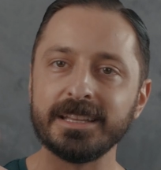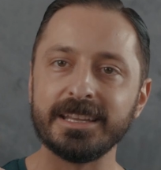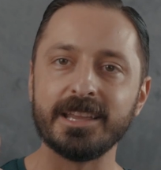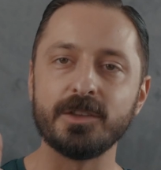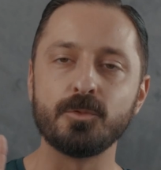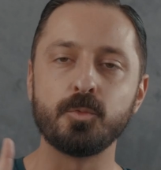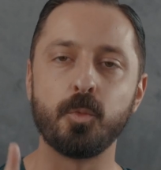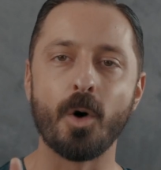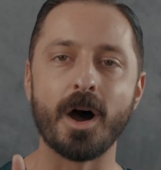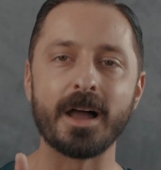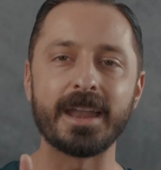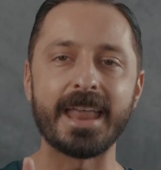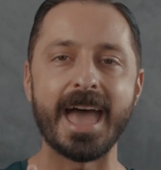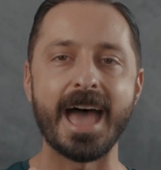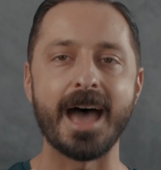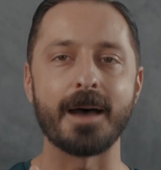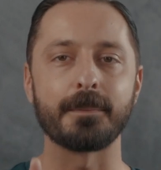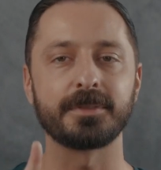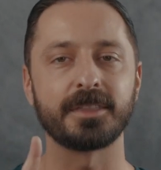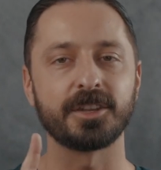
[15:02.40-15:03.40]
need one
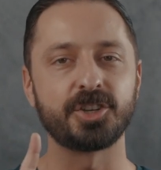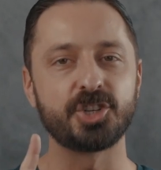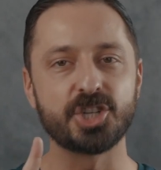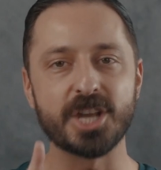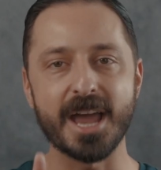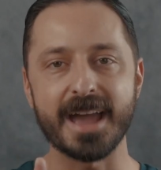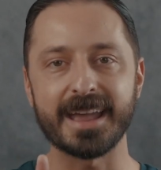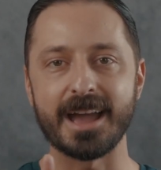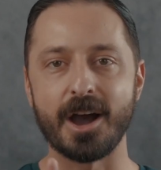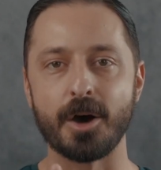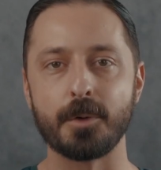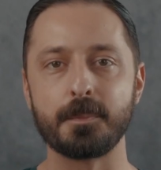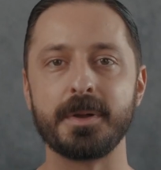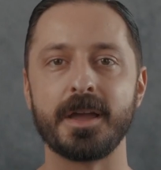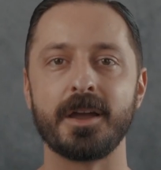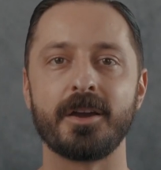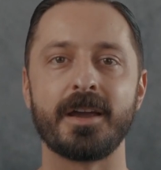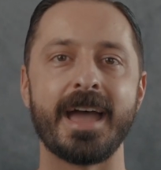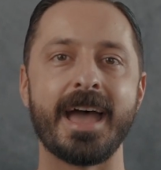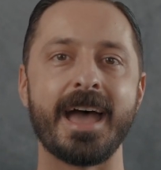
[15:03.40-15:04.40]
app, the Checkout
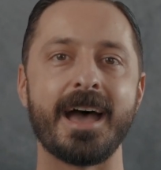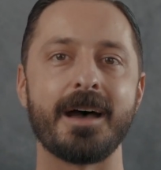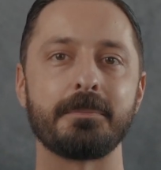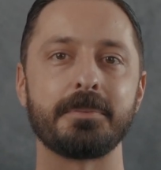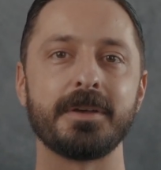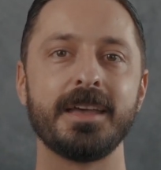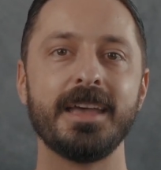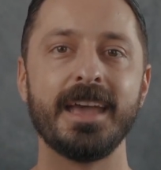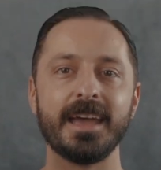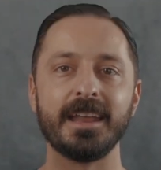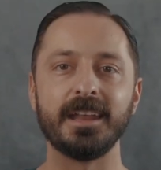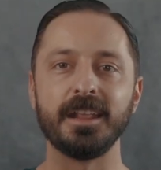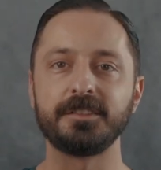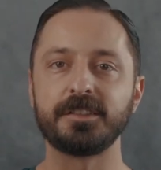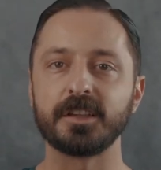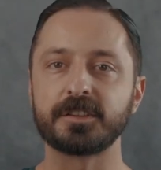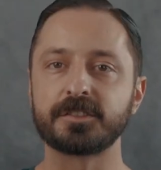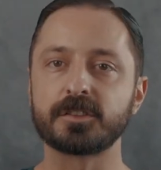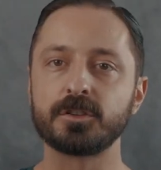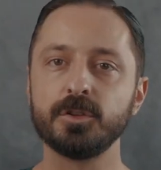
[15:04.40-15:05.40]
Bear app, and it's
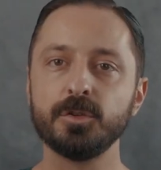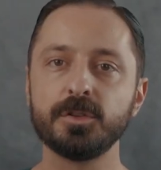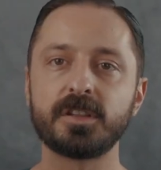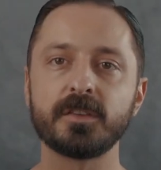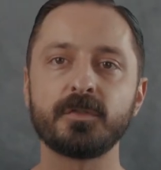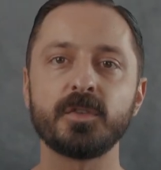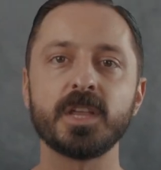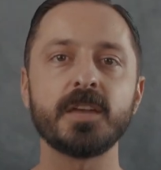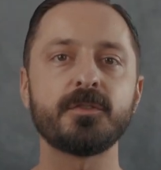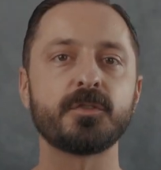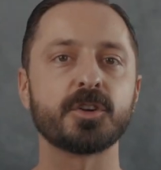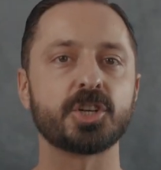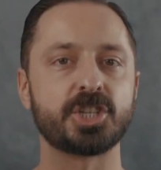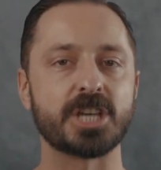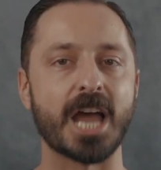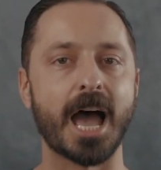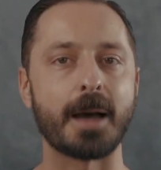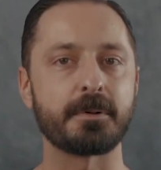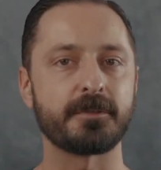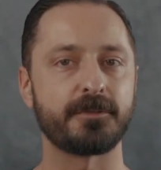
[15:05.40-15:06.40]
exclusively for
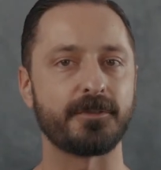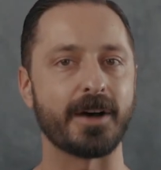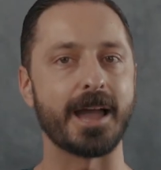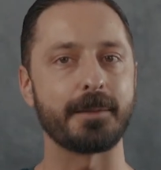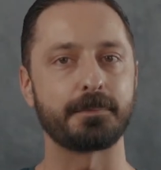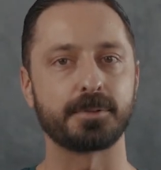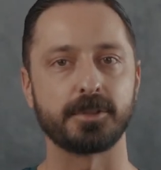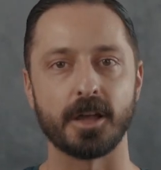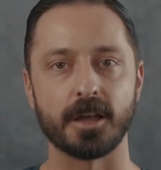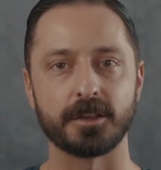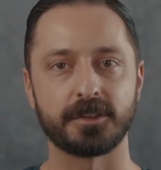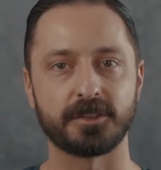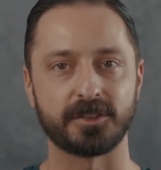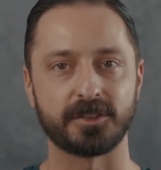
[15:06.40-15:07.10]
Shopify Plus